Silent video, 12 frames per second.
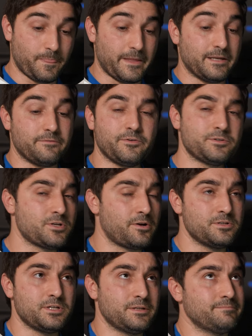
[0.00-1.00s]
And if you're
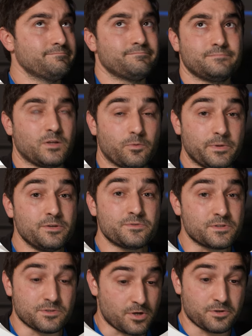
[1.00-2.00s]
charging, we
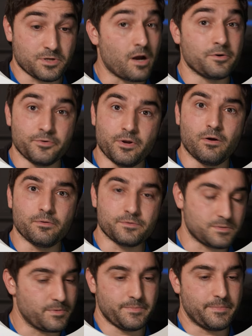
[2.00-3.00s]
used to charge
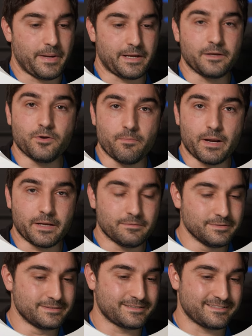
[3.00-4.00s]
$100, we'd be making no money.
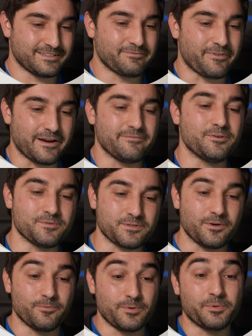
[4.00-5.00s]
5 years
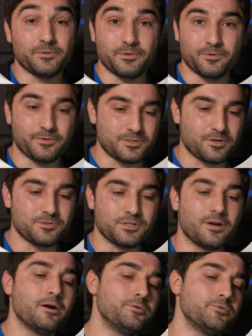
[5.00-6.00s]
ago, we were literally charging
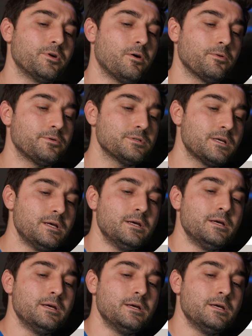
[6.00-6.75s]
$100.